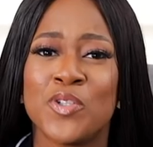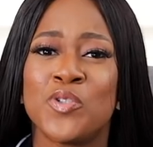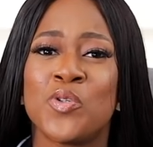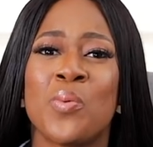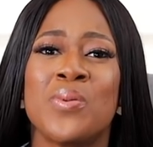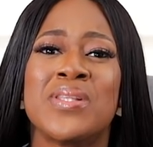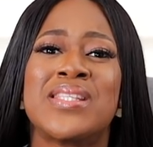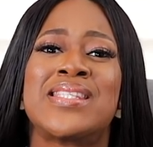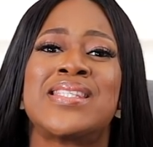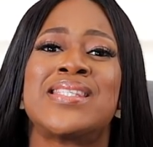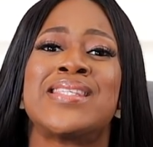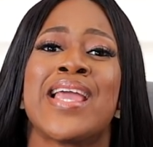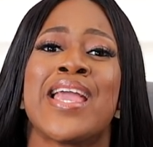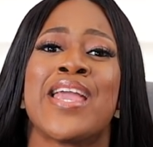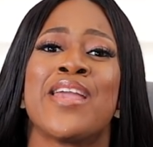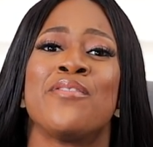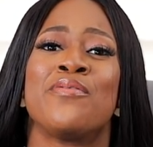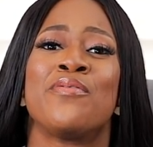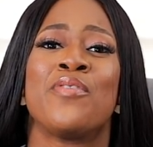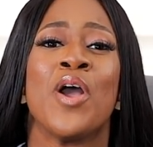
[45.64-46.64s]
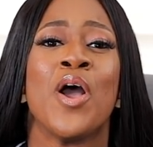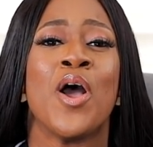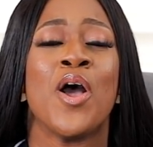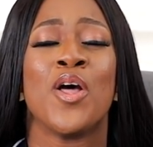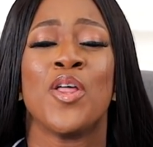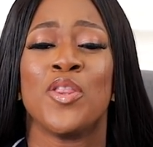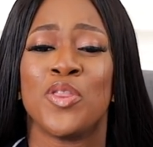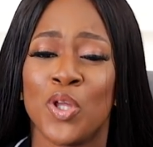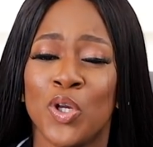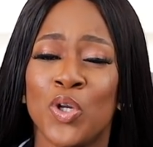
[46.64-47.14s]
Don't save
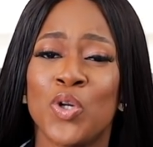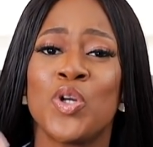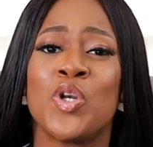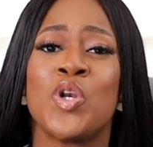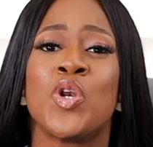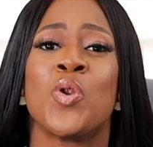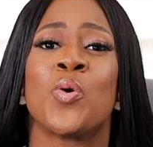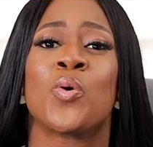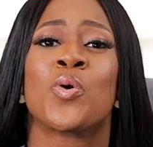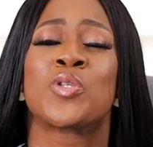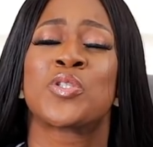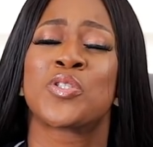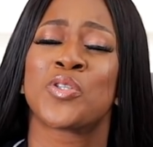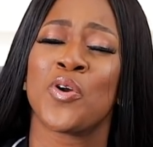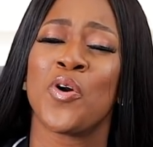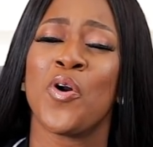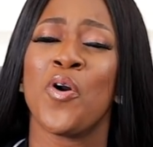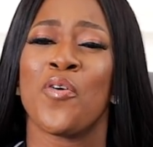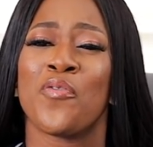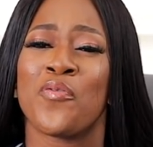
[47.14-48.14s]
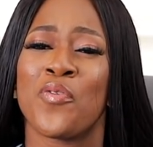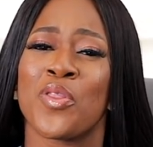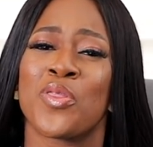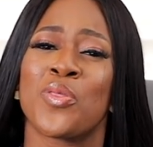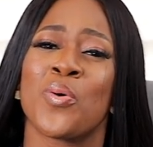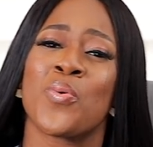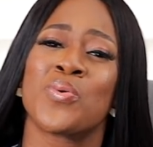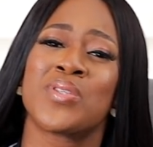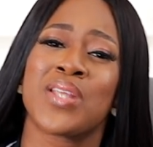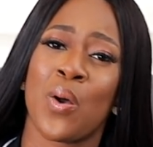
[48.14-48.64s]
the good looks for
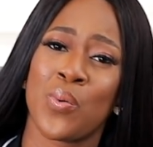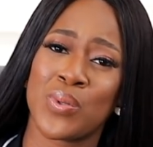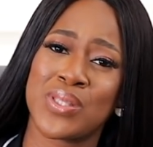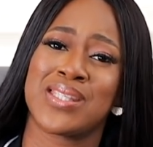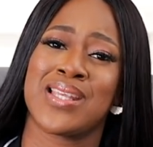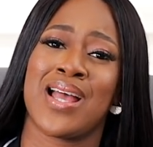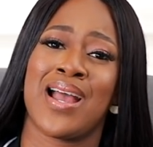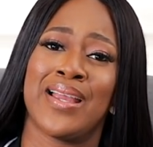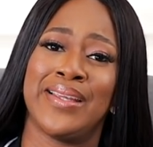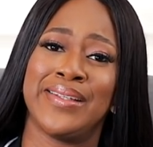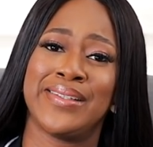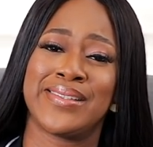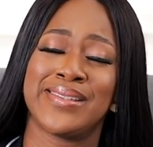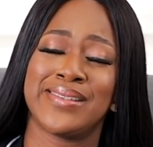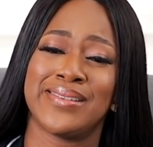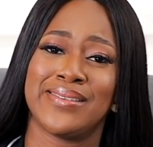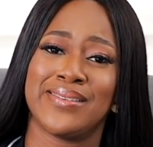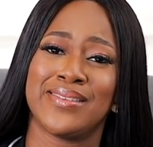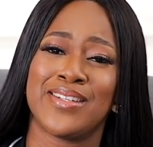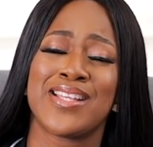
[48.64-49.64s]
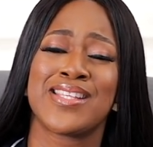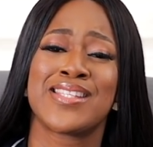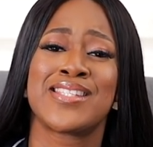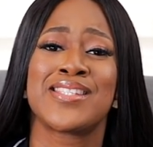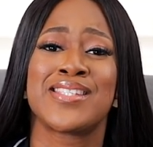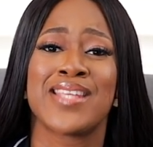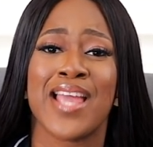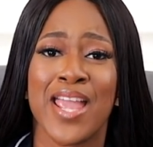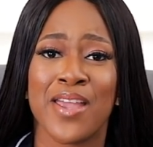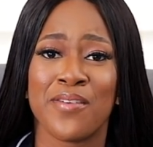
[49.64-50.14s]
those outside.
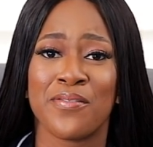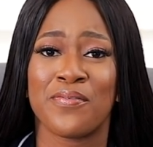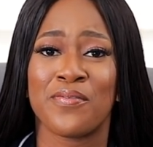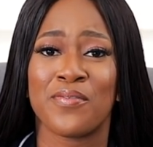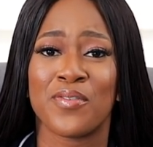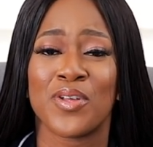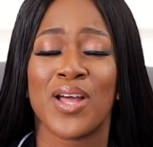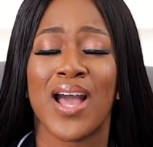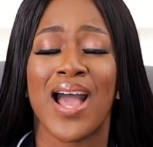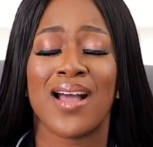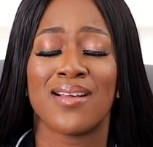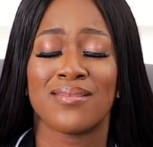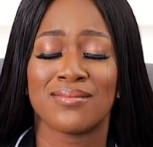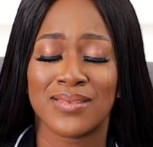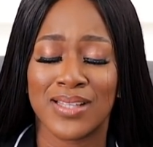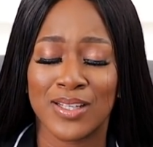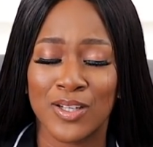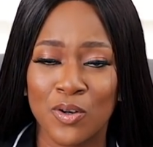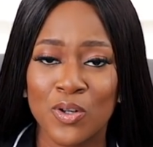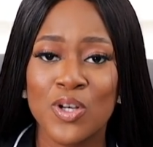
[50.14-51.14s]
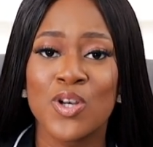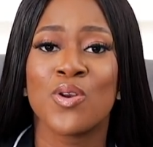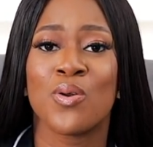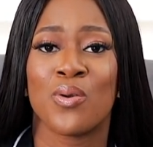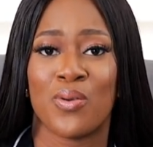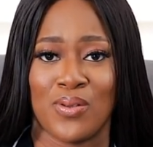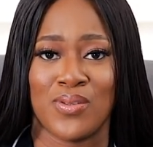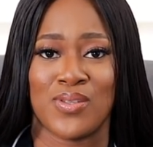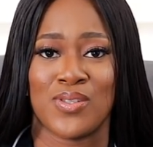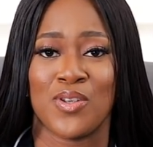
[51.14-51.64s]
Save the good
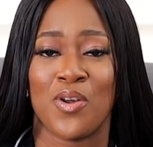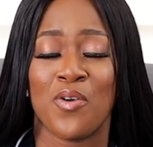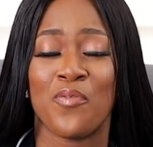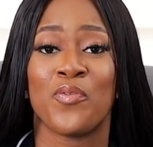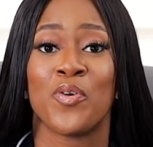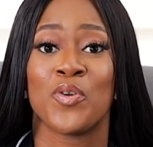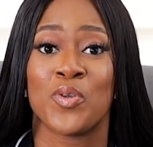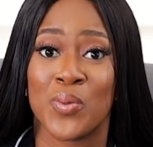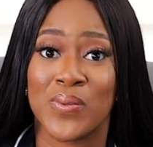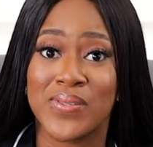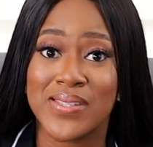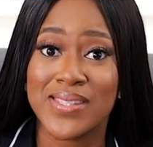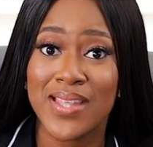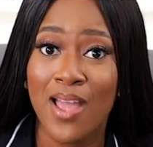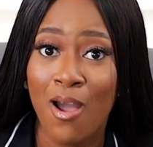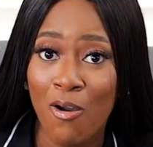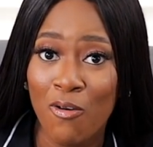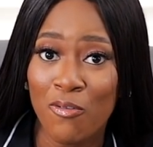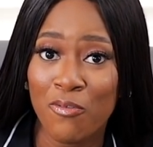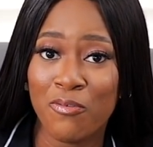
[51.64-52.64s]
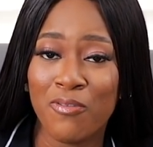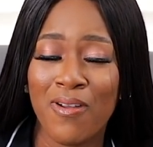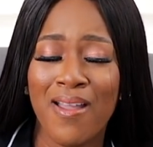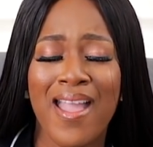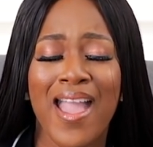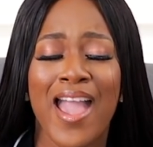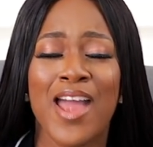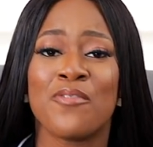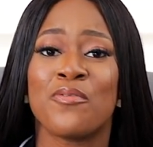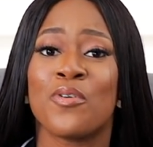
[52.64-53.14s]
looks for yourself
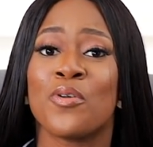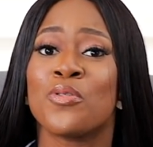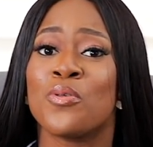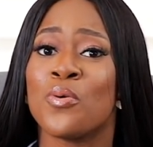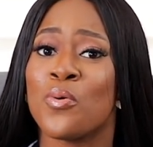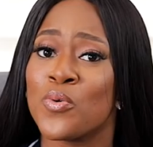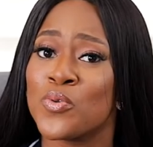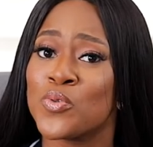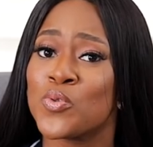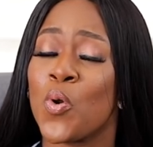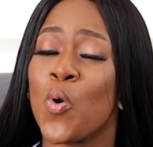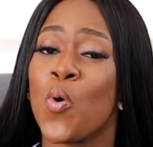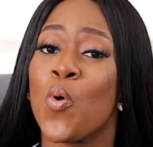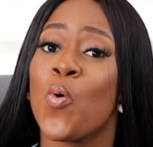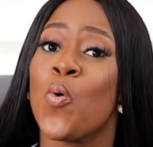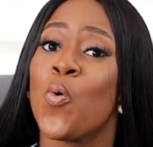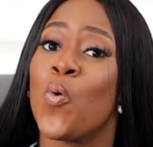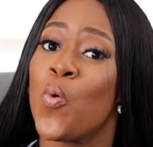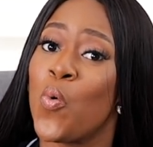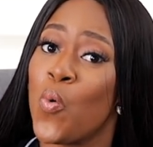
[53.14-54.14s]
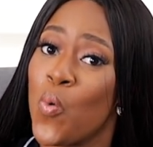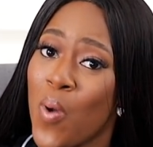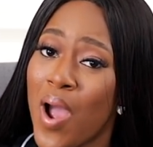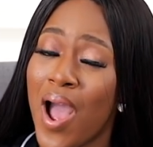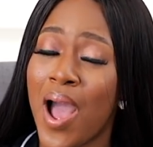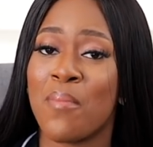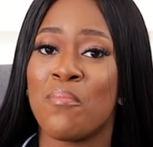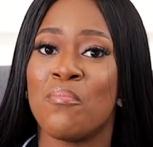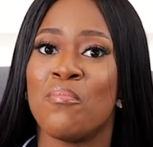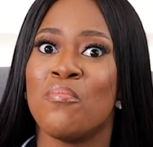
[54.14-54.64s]
and for those who
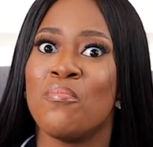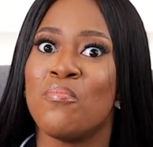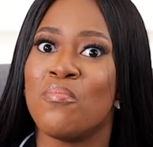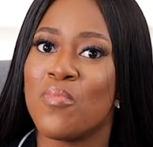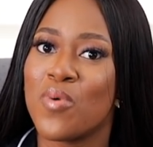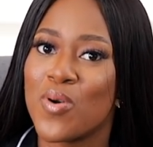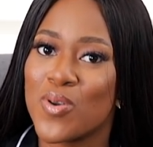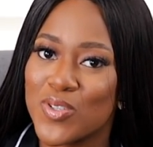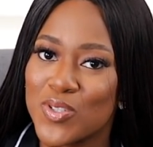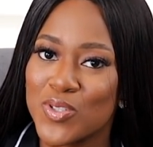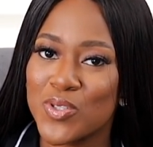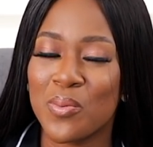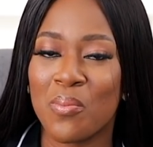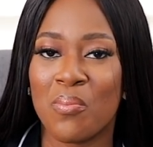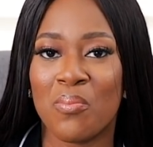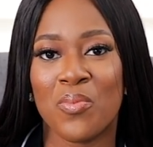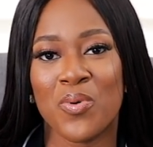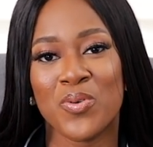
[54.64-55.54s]
are most